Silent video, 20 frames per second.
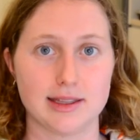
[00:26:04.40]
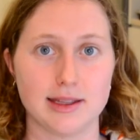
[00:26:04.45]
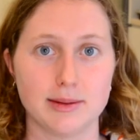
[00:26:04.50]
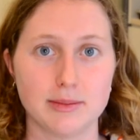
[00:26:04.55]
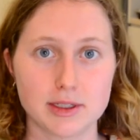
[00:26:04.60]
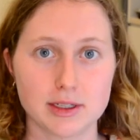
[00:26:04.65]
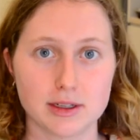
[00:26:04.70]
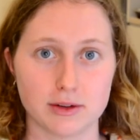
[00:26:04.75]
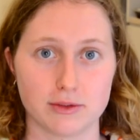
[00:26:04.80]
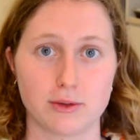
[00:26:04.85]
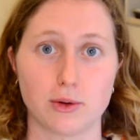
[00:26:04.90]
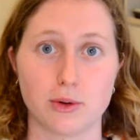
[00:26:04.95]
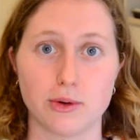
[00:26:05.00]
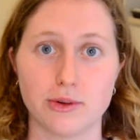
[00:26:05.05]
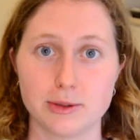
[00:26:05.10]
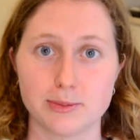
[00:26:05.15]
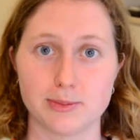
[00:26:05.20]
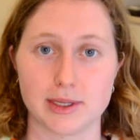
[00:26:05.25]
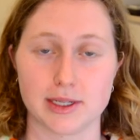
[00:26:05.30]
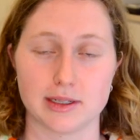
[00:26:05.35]
limited, of
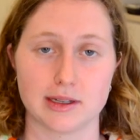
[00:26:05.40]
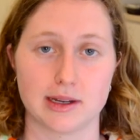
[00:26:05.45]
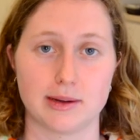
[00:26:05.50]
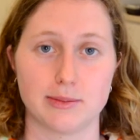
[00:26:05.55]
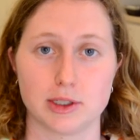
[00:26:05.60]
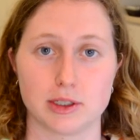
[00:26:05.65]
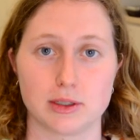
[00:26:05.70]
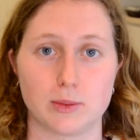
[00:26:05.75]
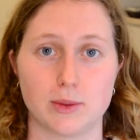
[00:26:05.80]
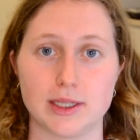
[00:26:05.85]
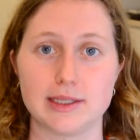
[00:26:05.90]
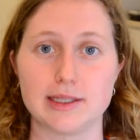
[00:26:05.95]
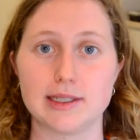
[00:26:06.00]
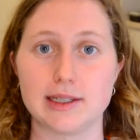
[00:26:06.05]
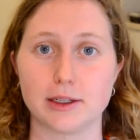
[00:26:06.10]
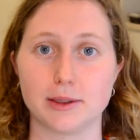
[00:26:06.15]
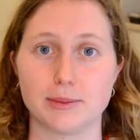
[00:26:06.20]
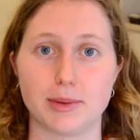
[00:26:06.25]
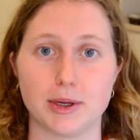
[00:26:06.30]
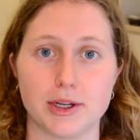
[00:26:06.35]
course, because I'm just one
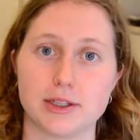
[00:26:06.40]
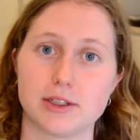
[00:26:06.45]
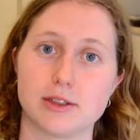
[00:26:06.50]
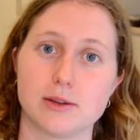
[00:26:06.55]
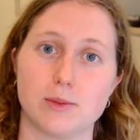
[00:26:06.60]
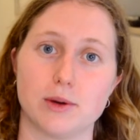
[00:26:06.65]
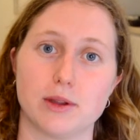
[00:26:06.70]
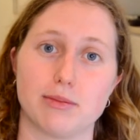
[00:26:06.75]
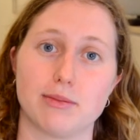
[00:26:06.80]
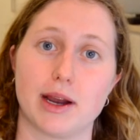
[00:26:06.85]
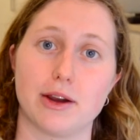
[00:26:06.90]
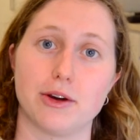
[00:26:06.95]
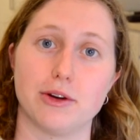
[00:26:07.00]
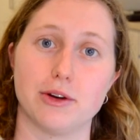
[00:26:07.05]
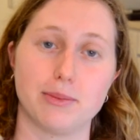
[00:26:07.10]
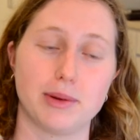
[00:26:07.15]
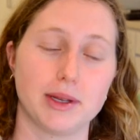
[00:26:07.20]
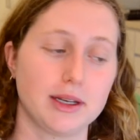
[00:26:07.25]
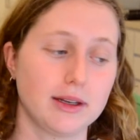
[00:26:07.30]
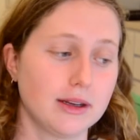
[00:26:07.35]
single person with my own
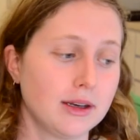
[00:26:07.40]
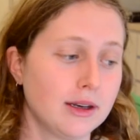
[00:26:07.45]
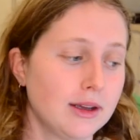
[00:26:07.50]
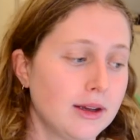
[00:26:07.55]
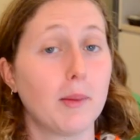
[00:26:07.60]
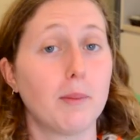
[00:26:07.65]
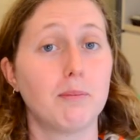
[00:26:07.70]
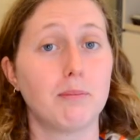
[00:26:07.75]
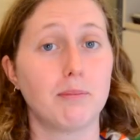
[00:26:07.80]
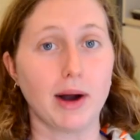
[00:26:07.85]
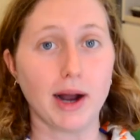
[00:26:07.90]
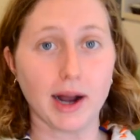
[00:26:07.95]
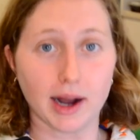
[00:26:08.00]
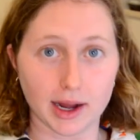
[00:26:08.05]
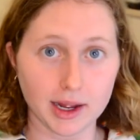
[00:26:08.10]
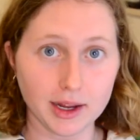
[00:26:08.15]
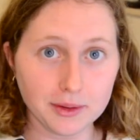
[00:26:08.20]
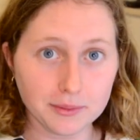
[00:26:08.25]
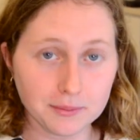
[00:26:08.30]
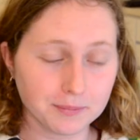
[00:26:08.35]
opinion.
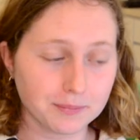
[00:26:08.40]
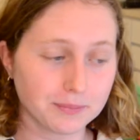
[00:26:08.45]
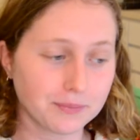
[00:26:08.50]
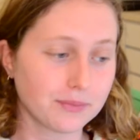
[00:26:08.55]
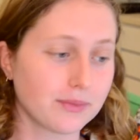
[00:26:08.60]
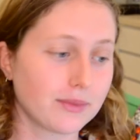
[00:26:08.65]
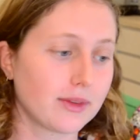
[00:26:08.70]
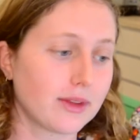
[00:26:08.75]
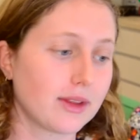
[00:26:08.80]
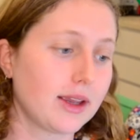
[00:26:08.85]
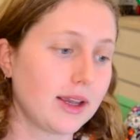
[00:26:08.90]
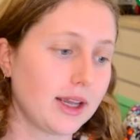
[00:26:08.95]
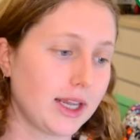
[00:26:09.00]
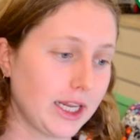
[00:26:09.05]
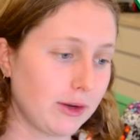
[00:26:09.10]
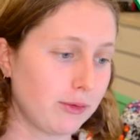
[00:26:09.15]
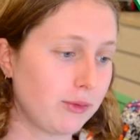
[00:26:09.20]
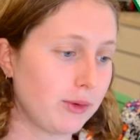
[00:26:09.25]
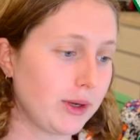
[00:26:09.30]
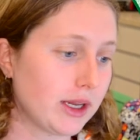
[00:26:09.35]
But
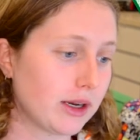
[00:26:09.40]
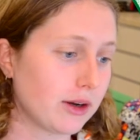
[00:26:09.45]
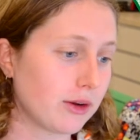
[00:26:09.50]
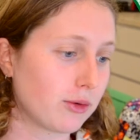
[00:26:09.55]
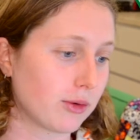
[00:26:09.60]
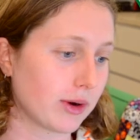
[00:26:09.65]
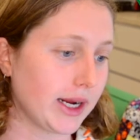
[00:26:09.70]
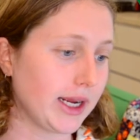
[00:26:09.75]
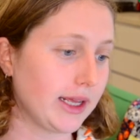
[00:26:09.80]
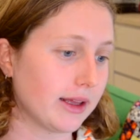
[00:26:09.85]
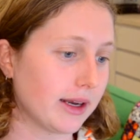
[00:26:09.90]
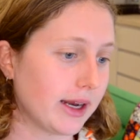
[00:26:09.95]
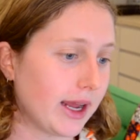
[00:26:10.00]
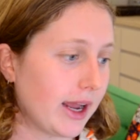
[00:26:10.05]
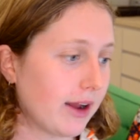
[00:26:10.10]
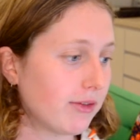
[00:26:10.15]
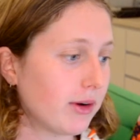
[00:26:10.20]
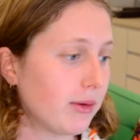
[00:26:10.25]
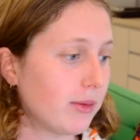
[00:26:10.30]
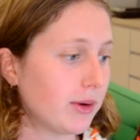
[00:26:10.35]
if we can agree that
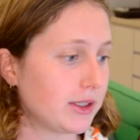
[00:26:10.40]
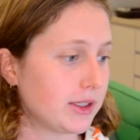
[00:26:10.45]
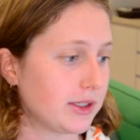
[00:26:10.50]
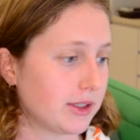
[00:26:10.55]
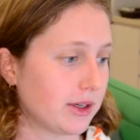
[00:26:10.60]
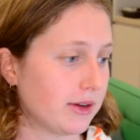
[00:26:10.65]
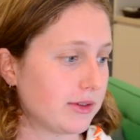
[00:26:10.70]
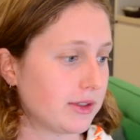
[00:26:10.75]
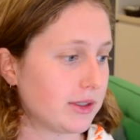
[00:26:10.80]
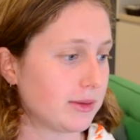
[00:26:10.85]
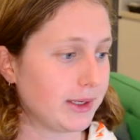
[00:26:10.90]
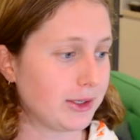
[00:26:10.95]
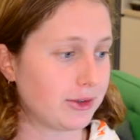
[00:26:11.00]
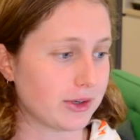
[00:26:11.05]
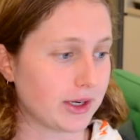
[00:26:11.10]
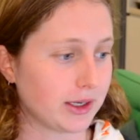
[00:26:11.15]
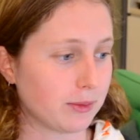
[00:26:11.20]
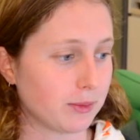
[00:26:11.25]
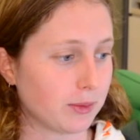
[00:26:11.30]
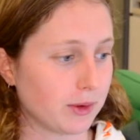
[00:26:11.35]
everyone deserves to be
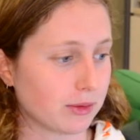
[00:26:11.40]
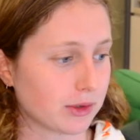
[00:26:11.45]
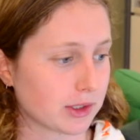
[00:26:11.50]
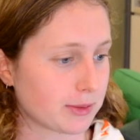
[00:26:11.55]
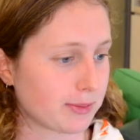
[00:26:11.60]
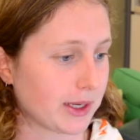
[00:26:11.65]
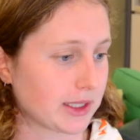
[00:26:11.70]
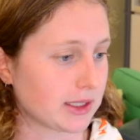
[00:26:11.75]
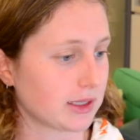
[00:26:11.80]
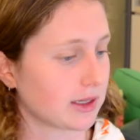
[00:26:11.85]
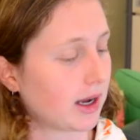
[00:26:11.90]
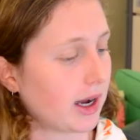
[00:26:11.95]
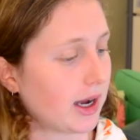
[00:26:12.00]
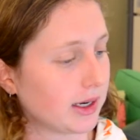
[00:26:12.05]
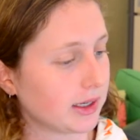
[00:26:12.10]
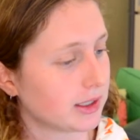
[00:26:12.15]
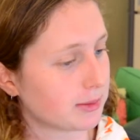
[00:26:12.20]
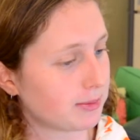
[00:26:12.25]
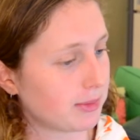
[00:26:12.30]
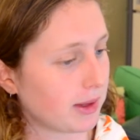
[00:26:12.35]
treated with respect and
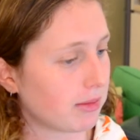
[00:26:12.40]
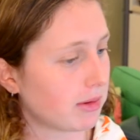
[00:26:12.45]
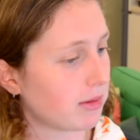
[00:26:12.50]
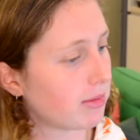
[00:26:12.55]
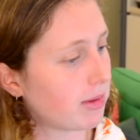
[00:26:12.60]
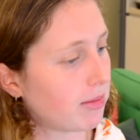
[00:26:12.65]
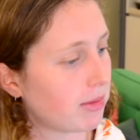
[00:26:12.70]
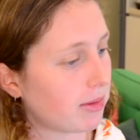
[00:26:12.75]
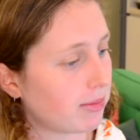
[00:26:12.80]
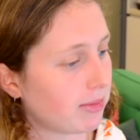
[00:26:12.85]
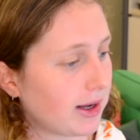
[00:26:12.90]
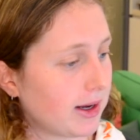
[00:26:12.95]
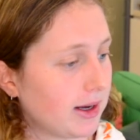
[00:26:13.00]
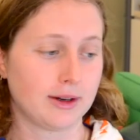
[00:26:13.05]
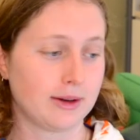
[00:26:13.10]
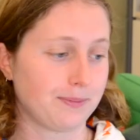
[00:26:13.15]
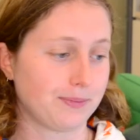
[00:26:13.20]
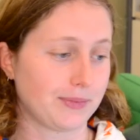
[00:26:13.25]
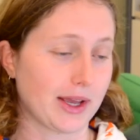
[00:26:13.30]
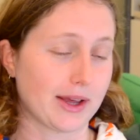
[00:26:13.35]
kindness, blah, blah, blah, blah, blah.
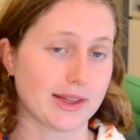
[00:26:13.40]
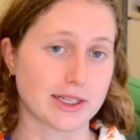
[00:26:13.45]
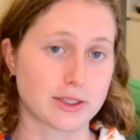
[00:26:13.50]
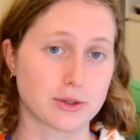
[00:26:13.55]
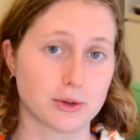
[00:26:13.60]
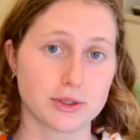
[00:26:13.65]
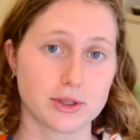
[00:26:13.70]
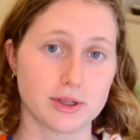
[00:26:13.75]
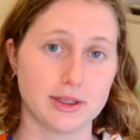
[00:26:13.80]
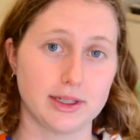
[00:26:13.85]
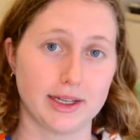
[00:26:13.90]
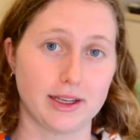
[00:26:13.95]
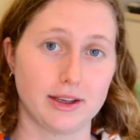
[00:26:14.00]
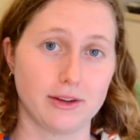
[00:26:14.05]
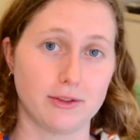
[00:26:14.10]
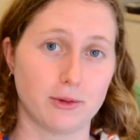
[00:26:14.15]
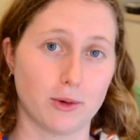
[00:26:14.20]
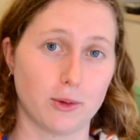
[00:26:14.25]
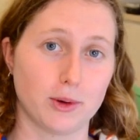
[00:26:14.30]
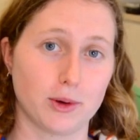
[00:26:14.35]
Now, that's also linking
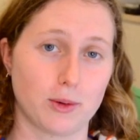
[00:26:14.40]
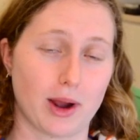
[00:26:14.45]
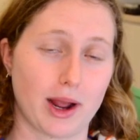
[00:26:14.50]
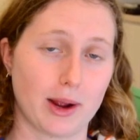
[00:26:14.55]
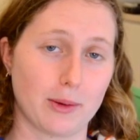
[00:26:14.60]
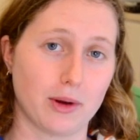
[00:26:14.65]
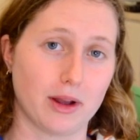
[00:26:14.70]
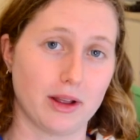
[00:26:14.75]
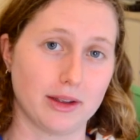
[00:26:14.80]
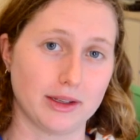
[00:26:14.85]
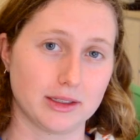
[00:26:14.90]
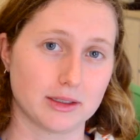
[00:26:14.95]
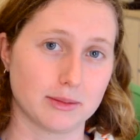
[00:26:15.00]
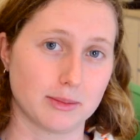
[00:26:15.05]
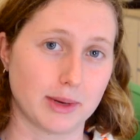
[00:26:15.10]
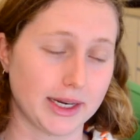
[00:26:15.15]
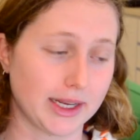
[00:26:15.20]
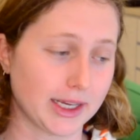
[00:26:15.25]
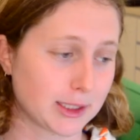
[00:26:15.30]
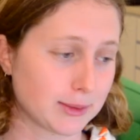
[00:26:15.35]
forward quite well into
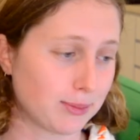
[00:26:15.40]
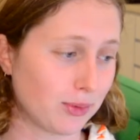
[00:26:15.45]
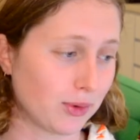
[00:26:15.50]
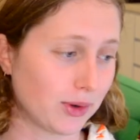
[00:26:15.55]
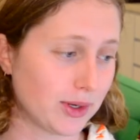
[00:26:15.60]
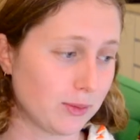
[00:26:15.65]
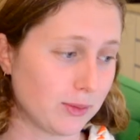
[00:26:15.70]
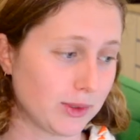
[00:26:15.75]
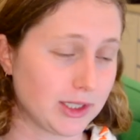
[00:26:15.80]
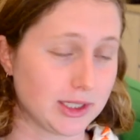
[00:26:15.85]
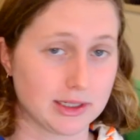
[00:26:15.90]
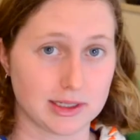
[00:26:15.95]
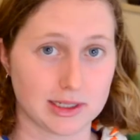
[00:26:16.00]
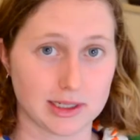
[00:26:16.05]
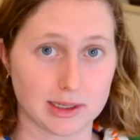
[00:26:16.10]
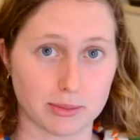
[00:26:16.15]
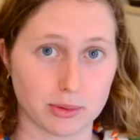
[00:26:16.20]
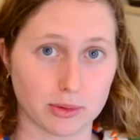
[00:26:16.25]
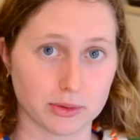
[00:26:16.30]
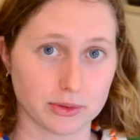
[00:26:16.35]
my next point, which is the
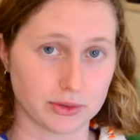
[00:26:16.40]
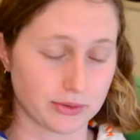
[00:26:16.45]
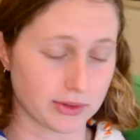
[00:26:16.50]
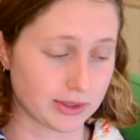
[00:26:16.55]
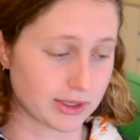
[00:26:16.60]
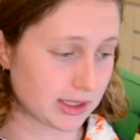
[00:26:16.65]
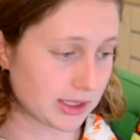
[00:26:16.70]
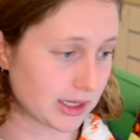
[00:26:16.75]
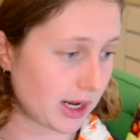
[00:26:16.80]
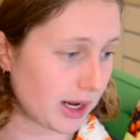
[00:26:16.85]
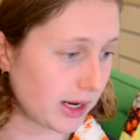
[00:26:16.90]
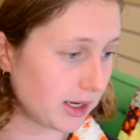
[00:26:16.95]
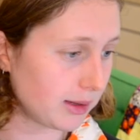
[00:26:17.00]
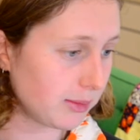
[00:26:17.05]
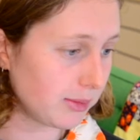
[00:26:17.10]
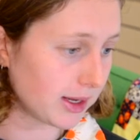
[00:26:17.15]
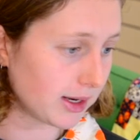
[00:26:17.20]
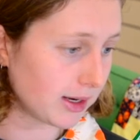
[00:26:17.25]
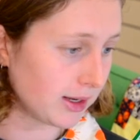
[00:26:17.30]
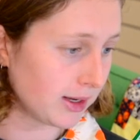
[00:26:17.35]
importance for society
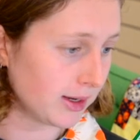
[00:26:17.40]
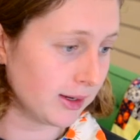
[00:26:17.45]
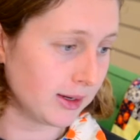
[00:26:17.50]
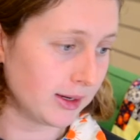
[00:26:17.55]
bit.